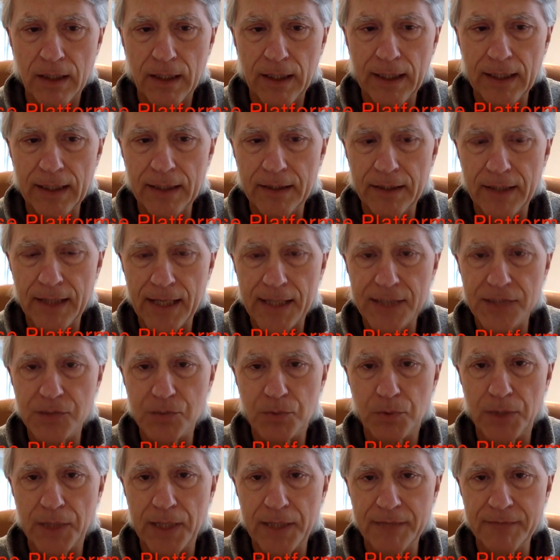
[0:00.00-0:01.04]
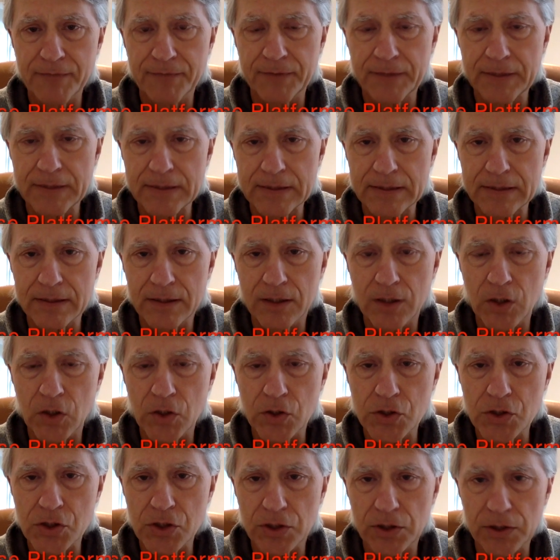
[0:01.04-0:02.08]
And that's where I think that the
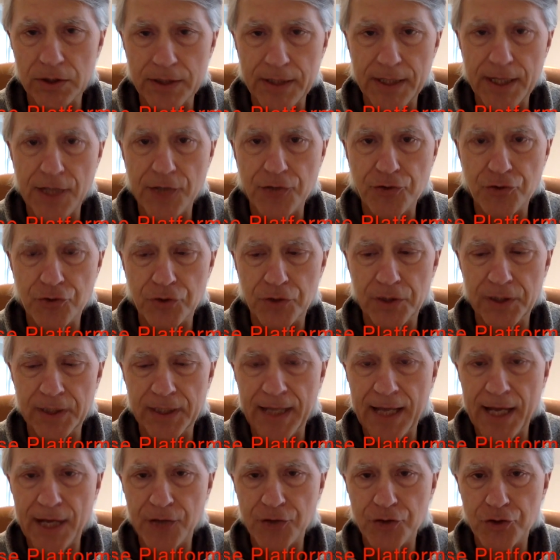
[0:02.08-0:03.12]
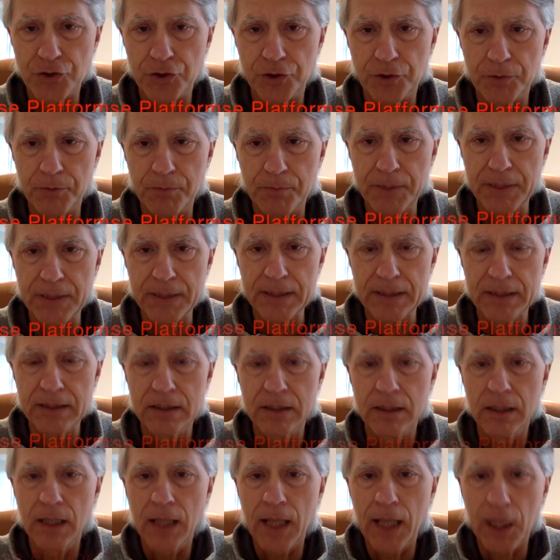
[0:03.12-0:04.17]
consolidation can actually be
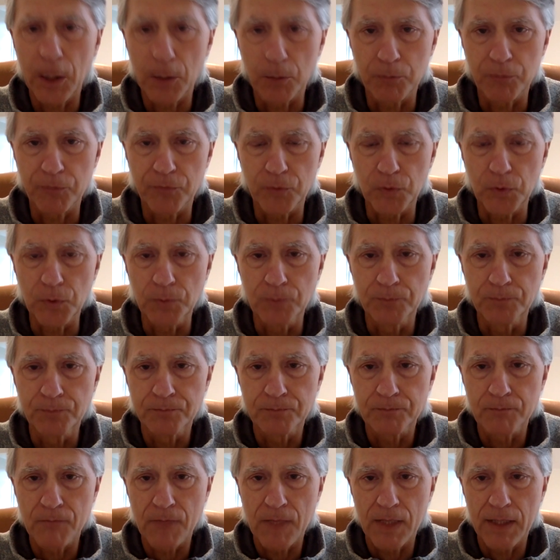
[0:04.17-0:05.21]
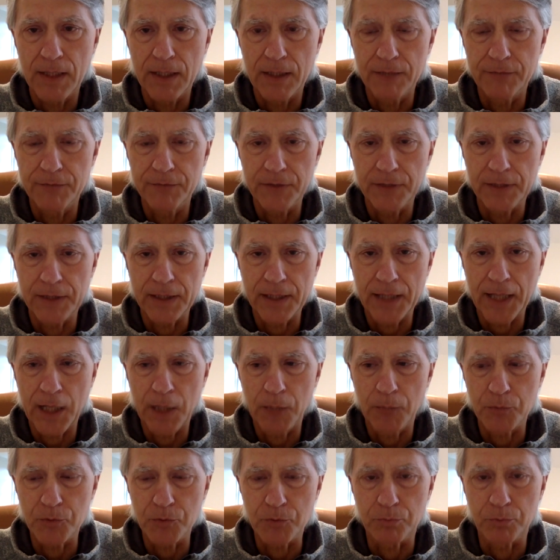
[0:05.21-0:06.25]
helpful. If it can
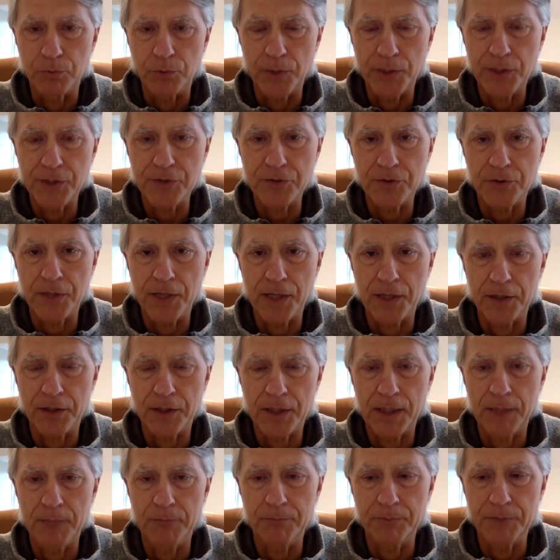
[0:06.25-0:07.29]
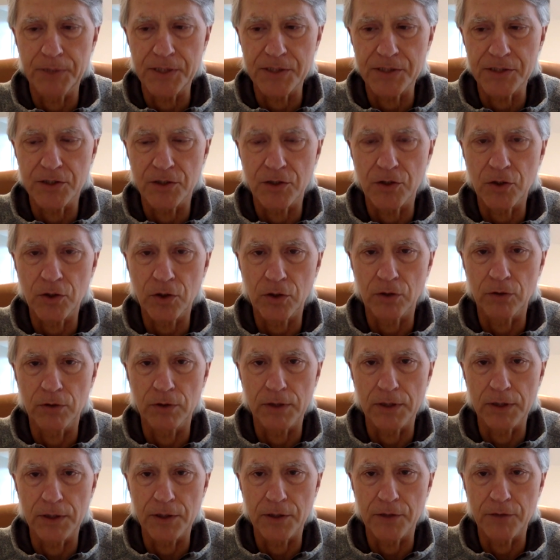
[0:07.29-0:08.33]
help to bring together companies that
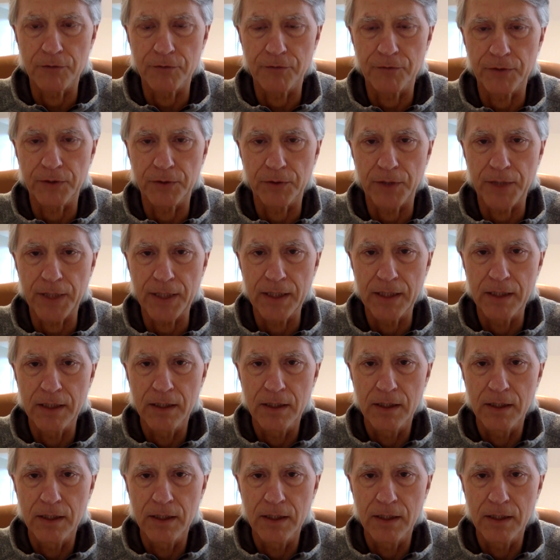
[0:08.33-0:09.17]
currently are very